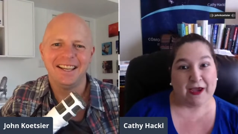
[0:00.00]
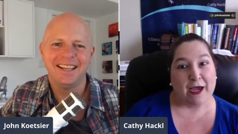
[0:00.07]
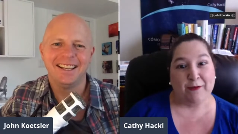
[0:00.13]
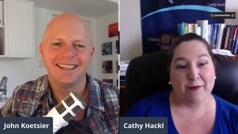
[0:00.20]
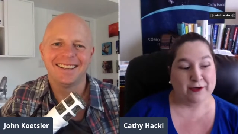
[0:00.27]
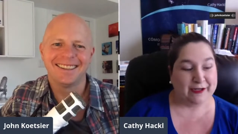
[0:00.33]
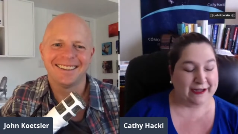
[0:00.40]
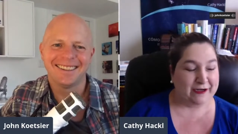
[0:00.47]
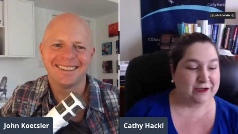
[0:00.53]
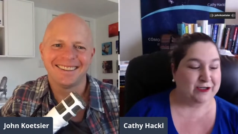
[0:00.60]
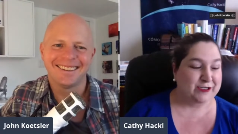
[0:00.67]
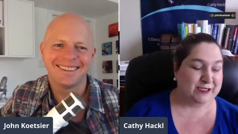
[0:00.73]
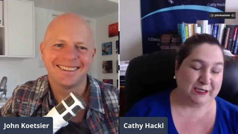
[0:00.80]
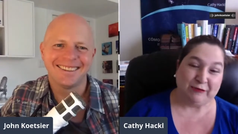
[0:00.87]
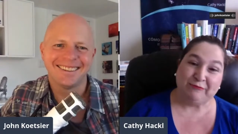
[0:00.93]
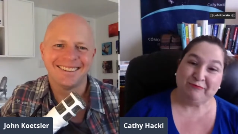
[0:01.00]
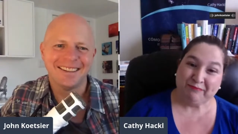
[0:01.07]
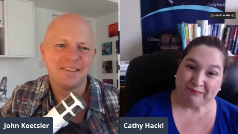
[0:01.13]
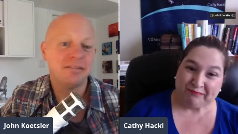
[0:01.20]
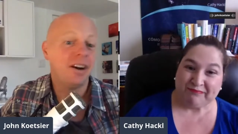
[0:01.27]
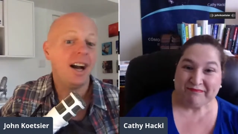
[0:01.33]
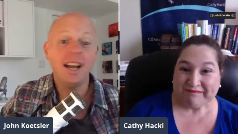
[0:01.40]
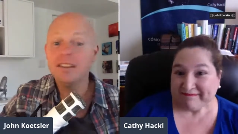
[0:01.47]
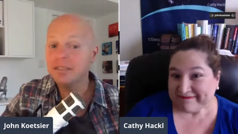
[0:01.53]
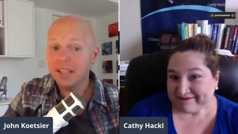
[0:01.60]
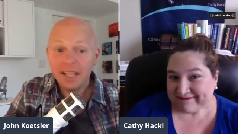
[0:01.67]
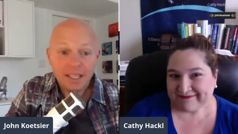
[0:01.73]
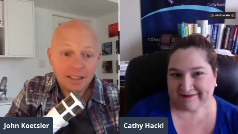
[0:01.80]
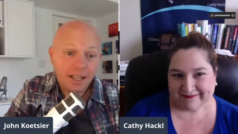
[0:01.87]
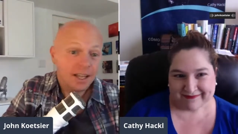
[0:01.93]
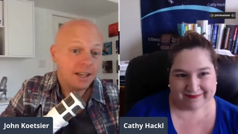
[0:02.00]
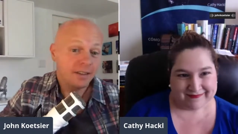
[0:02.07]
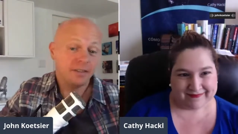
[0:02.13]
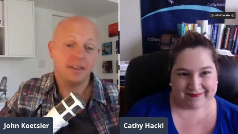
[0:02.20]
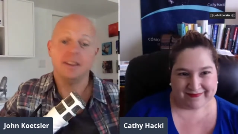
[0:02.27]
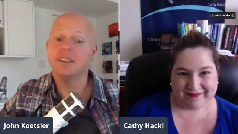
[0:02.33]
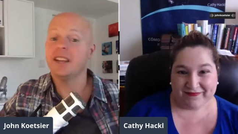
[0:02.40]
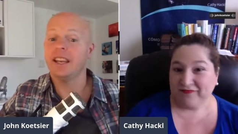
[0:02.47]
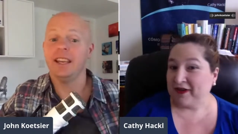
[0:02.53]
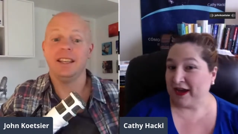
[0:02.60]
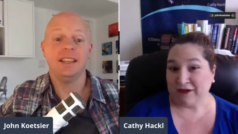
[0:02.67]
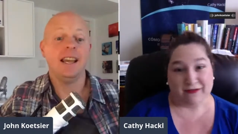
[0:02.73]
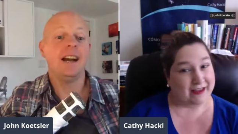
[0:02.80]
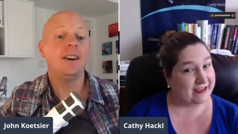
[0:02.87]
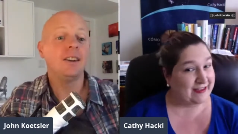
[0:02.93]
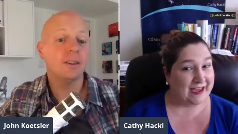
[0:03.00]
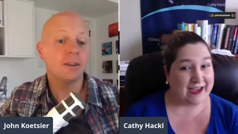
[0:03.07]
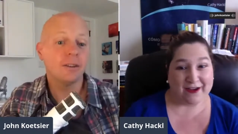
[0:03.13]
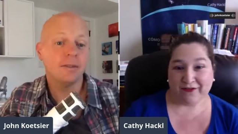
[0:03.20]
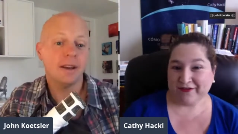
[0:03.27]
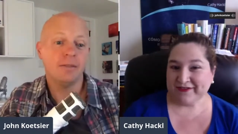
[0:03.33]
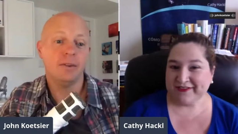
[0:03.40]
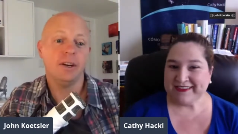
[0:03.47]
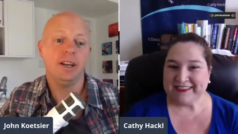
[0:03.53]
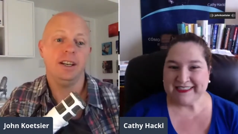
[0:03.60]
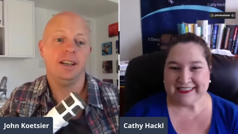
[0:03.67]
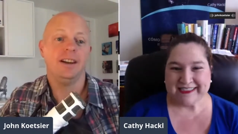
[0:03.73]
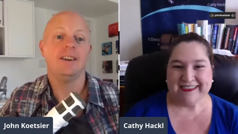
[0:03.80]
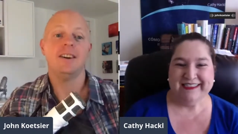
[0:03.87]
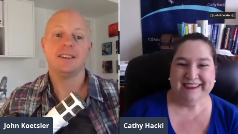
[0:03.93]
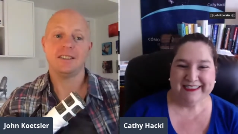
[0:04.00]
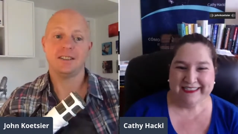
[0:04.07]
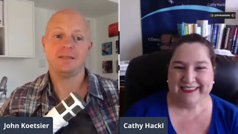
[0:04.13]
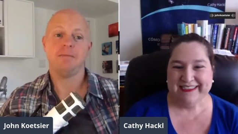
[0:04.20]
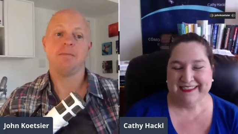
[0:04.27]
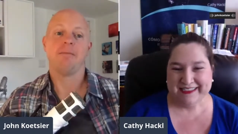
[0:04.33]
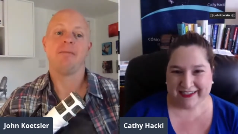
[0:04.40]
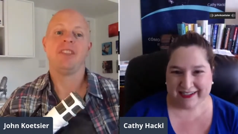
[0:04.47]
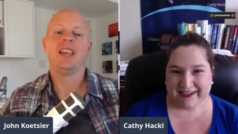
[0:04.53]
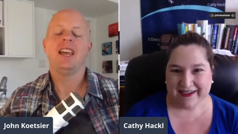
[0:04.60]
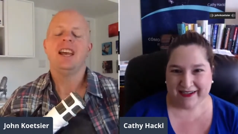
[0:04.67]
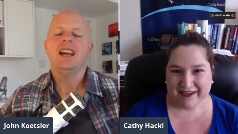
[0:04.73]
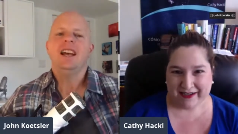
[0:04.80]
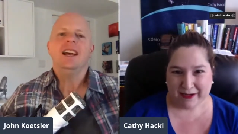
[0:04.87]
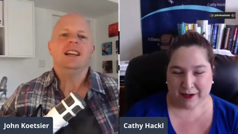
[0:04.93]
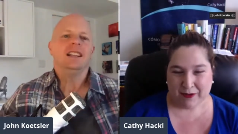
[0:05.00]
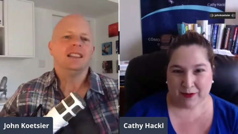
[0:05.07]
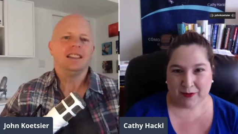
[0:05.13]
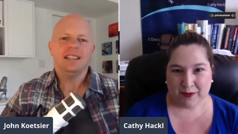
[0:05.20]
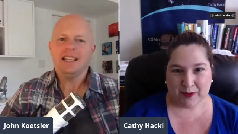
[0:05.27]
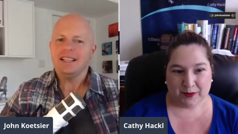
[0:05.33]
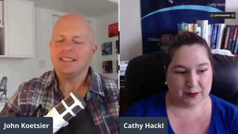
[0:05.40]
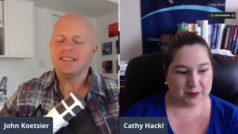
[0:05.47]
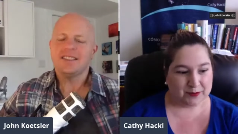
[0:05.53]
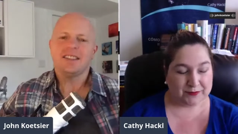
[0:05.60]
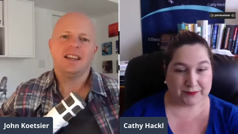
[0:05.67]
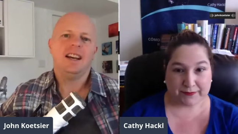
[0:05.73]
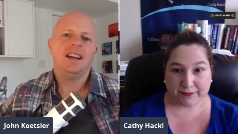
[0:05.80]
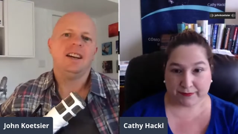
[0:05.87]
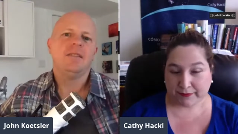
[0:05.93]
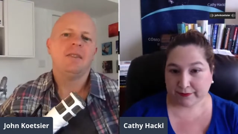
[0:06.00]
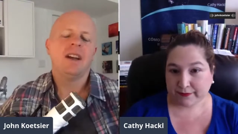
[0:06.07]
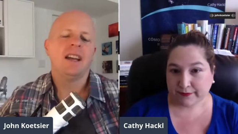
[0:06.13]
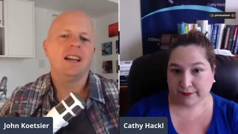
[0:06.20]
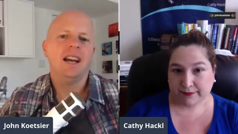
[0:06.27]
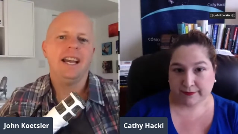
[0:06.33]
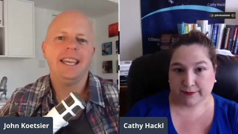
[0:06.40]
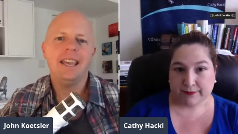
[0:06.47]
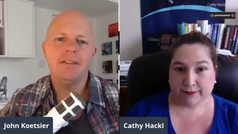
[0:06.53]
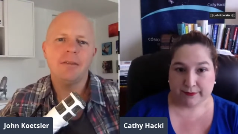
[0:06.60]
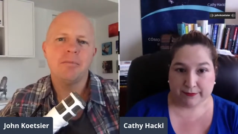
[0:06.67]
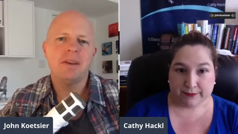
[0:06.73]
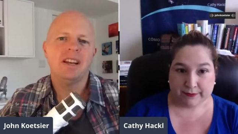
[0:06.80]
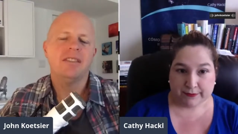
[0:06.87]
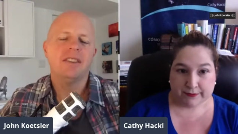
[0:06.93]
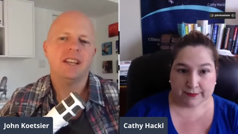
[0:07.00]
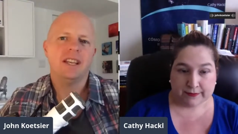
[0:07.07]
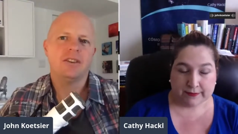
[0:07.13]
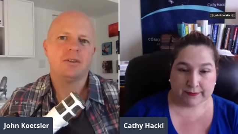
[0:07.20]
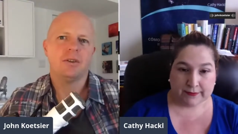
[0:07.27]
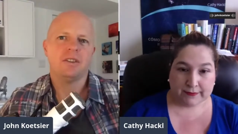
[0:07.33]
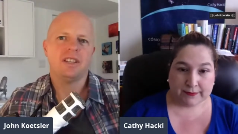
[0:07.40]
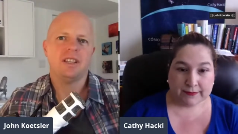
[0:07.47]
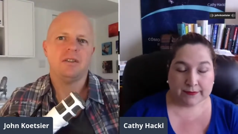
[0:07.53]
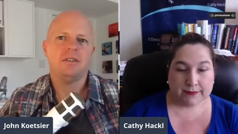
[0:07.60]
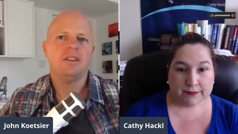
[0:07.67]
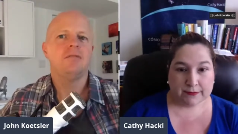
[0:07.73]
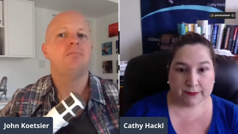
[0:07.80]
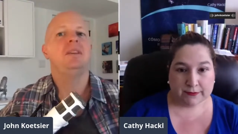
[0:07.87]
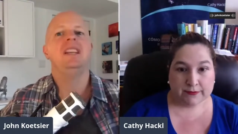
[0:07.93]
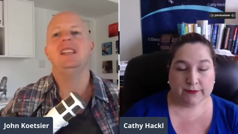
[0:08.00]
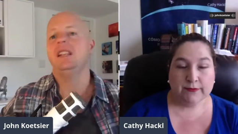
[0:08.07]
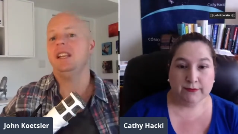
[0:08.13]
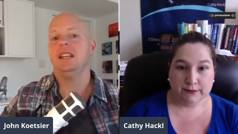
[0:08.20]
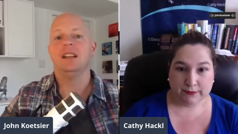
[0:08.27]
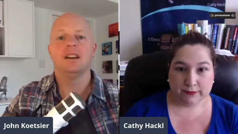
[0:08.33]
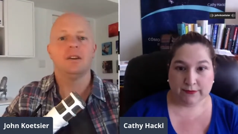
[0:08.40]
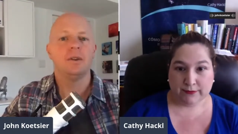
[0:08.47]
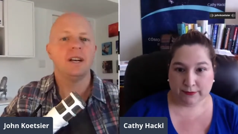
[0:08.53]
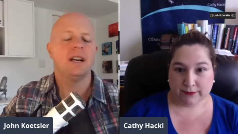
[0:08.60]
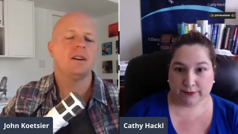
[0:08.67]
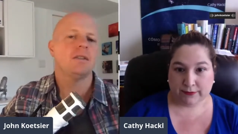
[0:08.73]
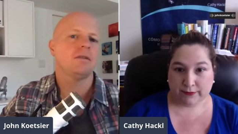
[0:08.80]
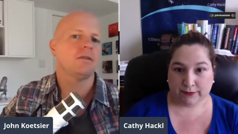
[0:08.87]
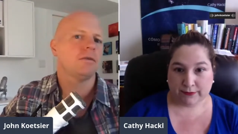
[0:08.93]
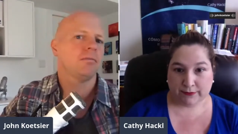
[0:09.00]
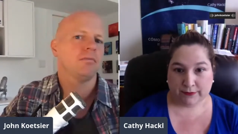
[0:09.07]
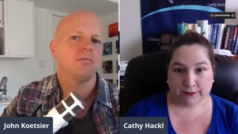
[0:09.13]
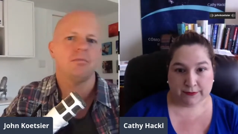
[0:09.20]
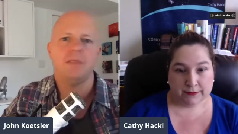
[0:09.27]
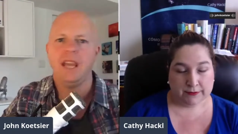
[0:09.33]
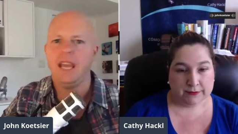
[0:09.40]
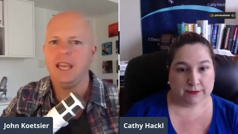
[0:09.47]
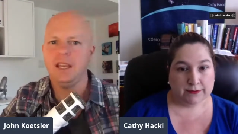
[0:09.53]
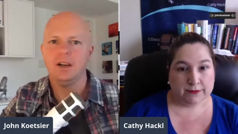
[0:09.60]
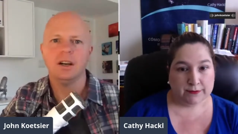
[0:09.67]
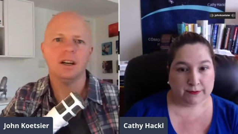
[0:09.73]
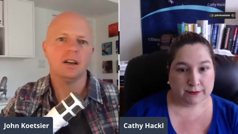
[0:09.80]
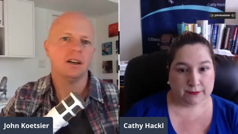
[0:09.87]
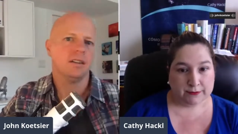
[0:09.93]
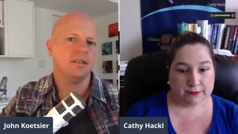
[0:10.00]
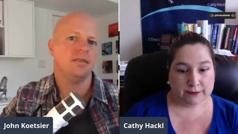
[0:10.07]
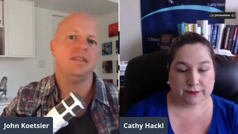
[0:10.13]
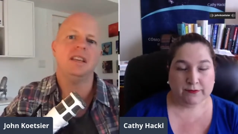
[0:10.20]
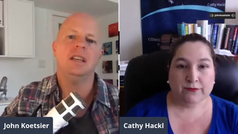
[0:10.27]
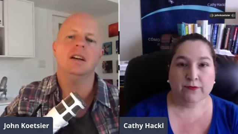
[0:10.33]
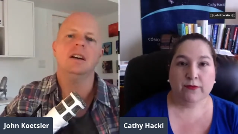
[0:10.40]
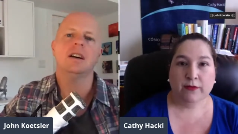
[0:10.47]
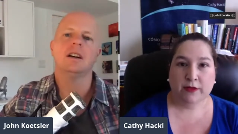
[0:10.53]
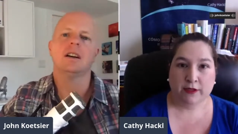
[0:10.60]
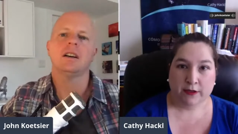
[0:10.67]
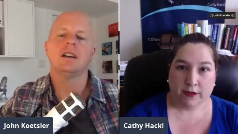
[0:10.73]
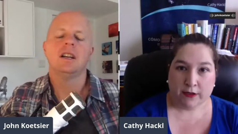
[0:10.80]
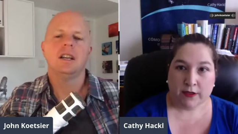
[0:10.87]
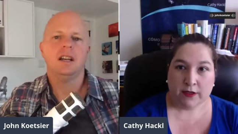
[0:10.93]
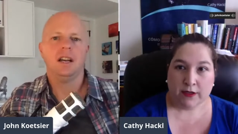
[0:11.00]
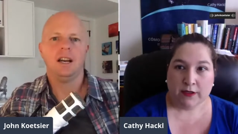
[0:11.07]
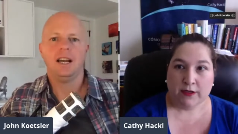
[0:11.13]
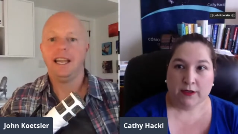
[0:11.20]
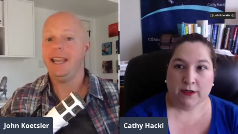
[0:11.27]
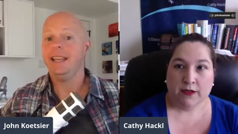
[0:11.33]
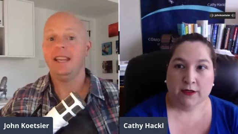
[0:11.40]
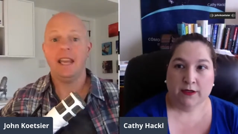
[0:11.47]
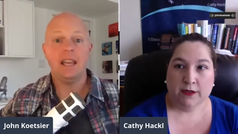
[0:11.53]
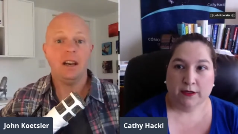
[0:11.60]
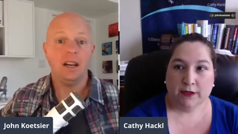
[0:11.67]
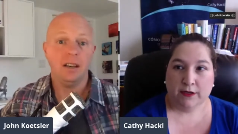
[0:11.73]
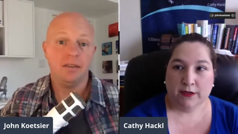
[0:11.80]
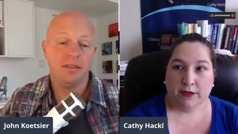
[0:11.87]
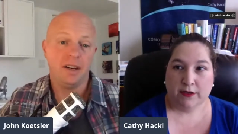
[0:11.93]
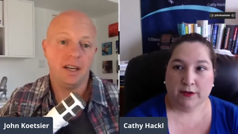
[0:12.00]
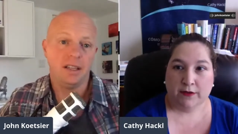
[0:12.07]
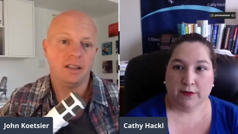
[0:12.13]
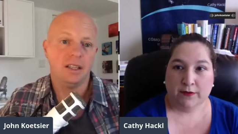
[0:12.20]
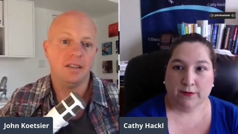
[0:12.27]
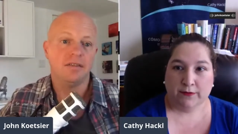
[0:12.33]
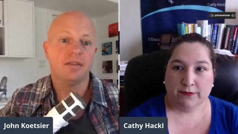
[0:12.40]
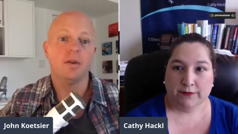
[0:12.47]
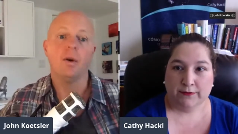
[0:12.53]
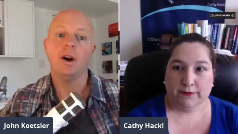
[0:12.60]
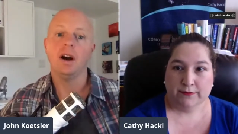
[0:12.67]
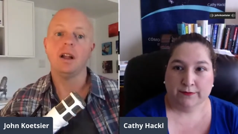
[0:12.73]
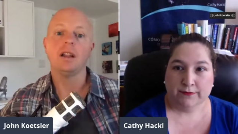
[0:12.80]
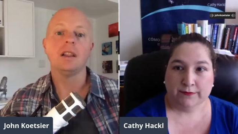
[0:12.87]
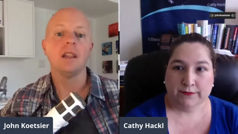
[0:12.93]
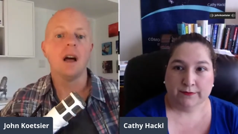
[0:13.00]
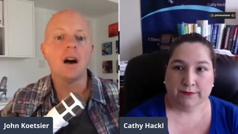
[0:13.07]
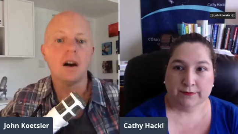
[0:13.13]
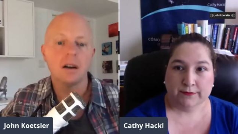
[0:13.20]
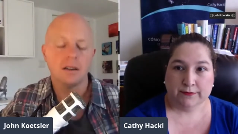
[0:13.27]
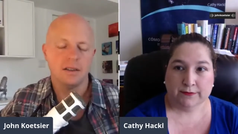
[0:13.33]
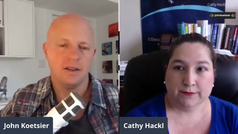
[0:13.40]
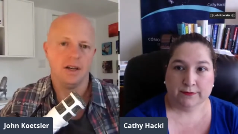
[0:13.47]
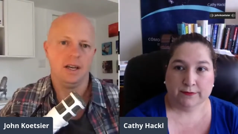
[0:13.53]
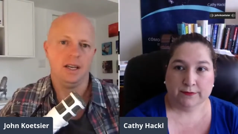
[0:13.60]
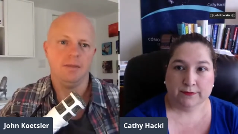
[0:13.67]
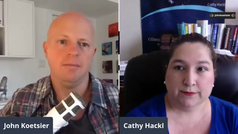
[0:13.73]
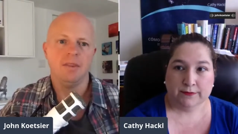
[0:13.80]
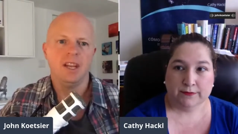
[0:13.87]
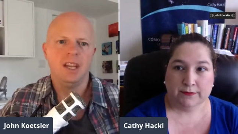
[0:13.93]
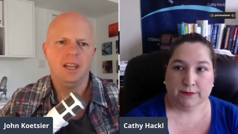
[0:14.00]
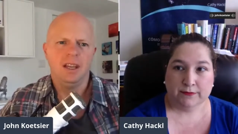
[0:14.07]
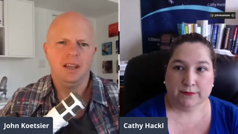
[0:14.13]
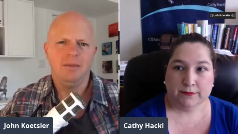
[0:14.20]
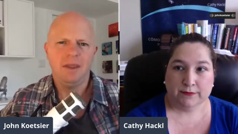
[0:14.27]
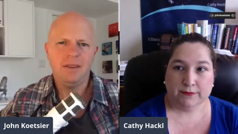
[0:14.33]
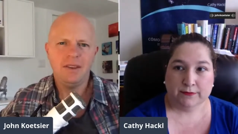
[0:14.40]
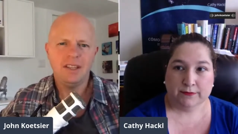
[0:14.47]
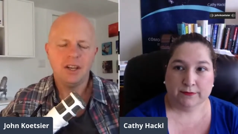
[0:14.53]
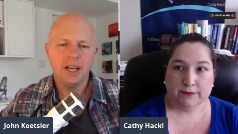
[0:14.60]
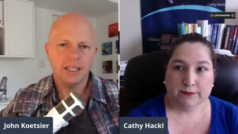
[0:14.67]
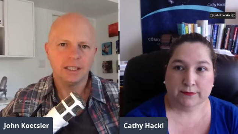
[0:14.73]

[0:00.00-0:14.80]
Speaker 1: capital letters. So
Speaker 2: Vive like live. Okay, Vive. now I'll remember it. Awesome. Let's. Um, I gave a bit of an intro to you. You've been in and around AR, VR, uh, and AI, frankly, for a long time. Maybe talk a